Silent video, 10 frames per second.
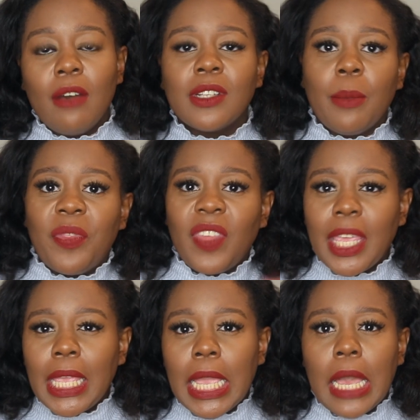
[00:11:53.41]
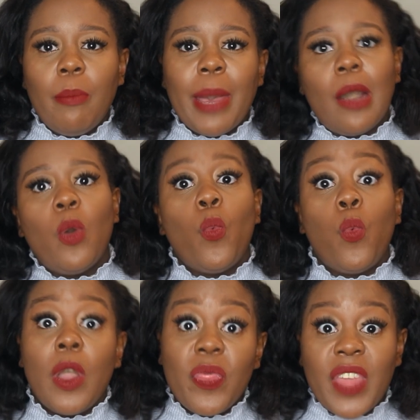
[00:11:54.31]
So I'm thinking about
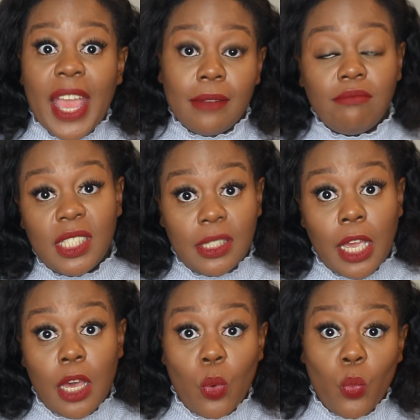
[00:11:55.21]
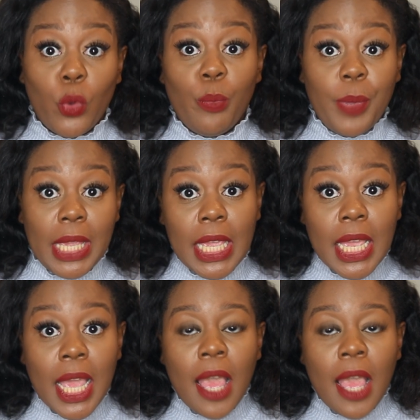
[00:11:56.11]
what that style will be.